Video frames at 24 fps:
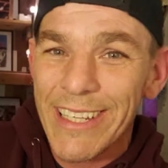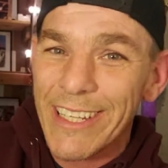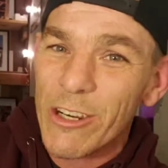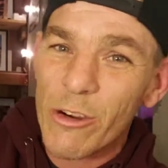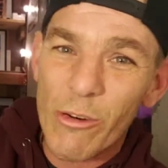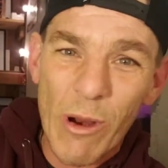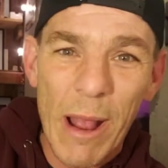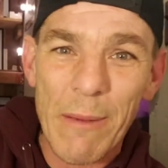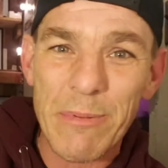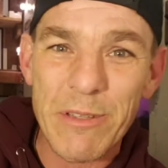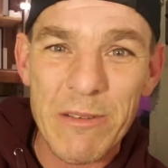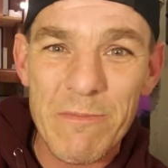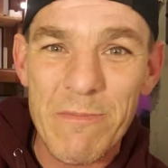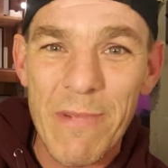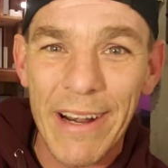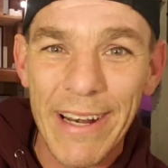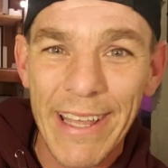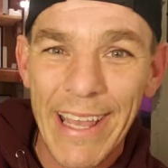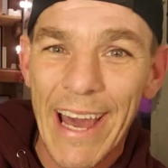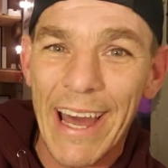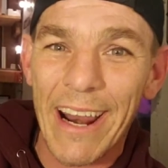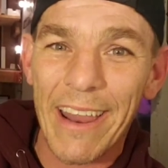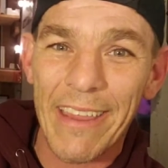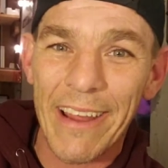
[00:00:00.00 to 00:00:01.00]
grab some
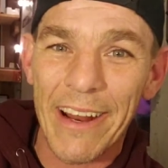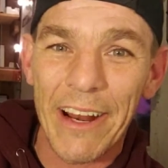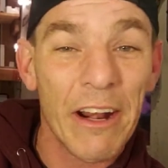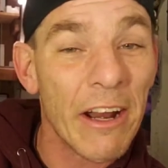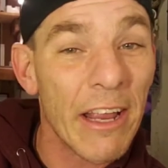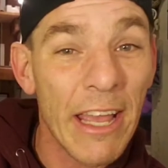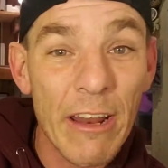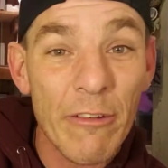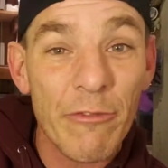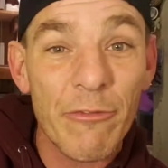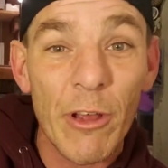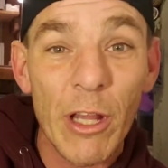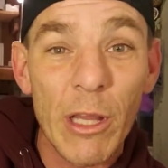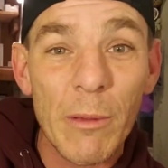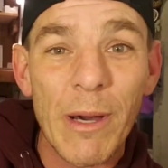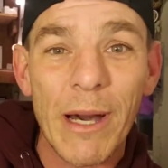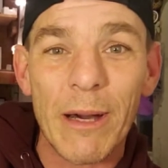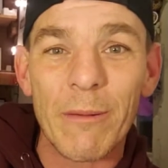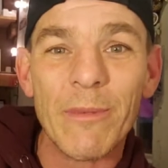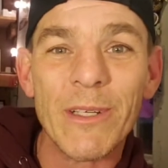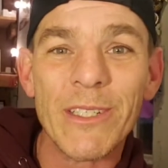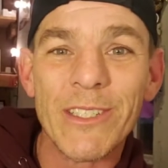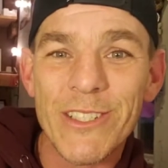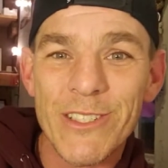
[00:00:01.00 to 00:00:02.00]
money out of there, and fill them
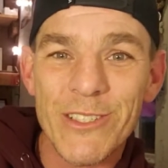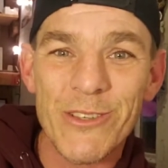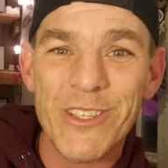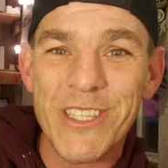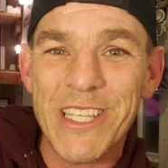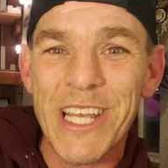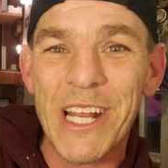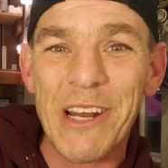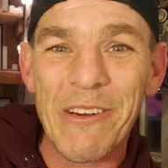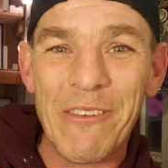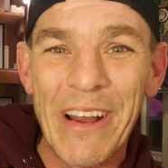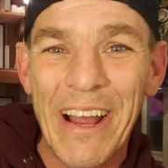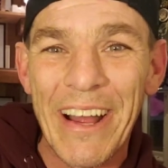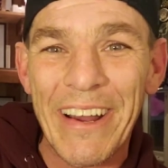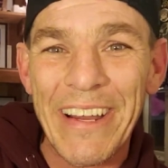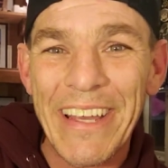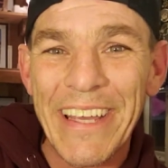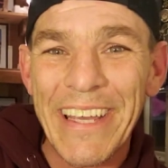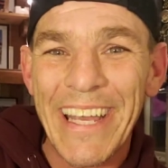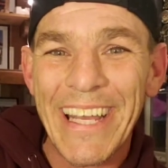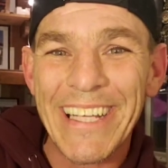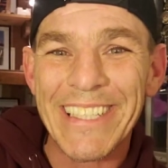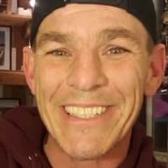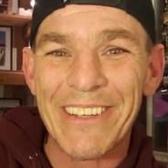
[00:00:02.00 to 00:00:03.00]
up. So stick around
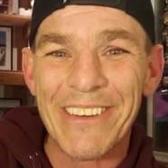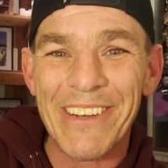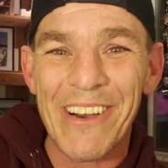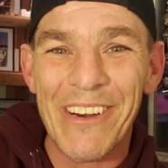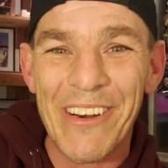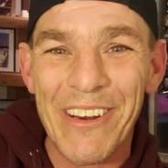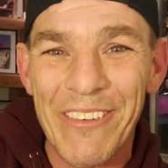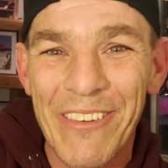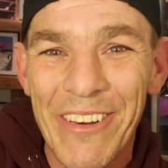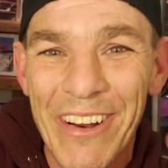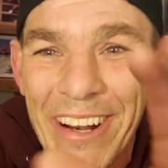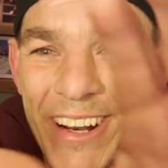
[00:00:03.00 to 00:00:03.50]
and don't go anywhere.